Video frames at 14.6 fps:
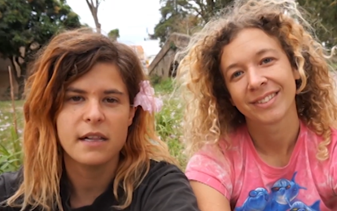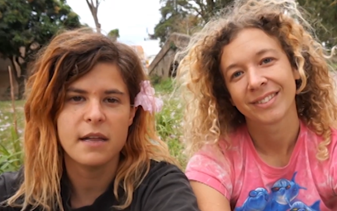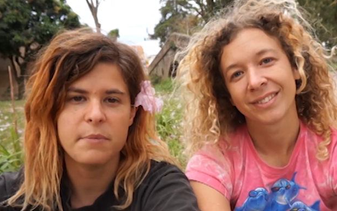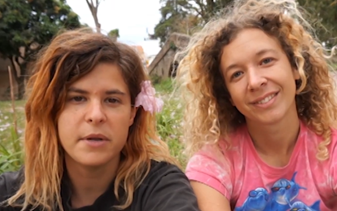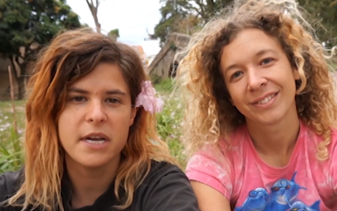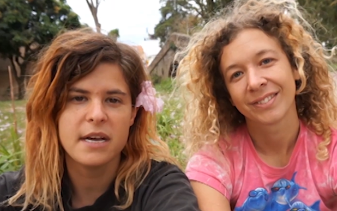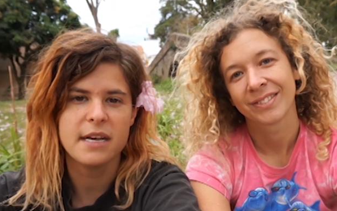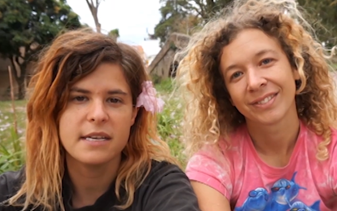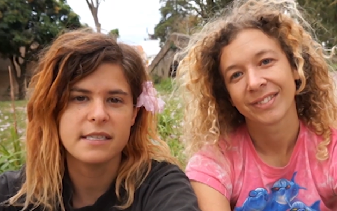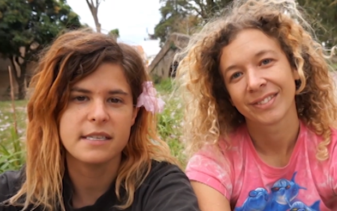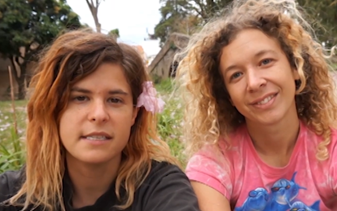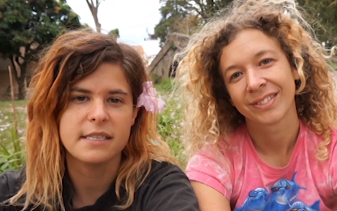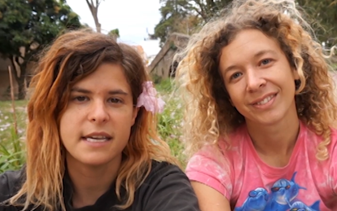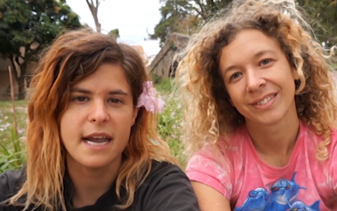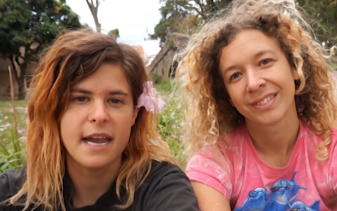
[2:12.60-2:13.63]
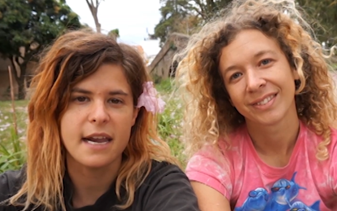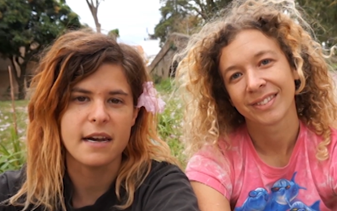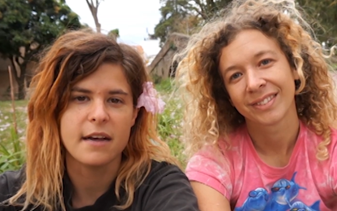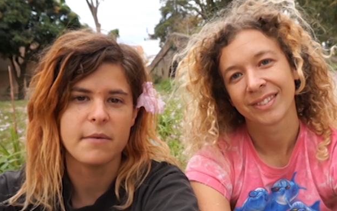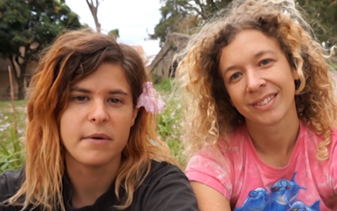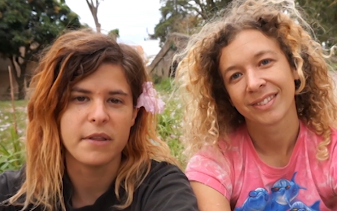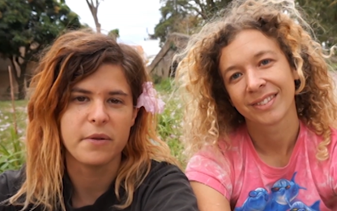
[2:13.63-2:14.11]
Speaker 1: Colombia is
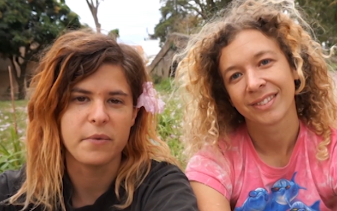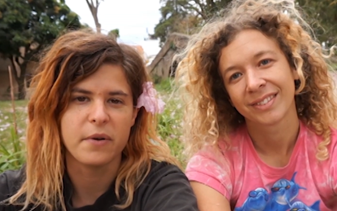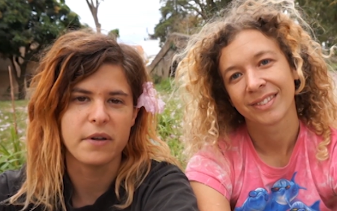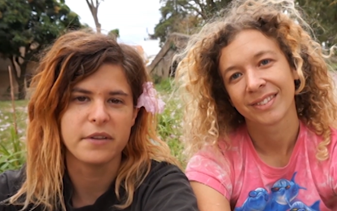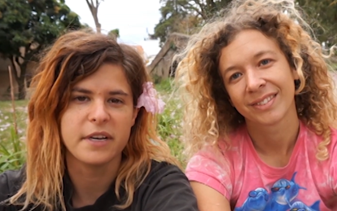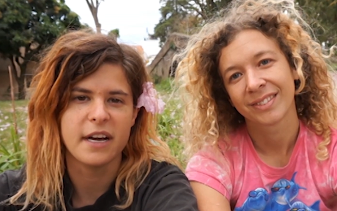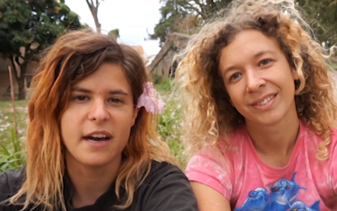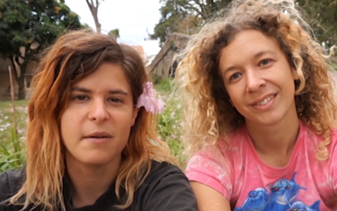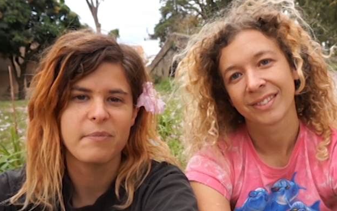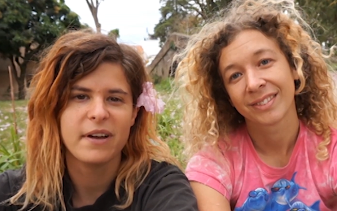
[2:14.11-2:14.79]
insane about the World Cup.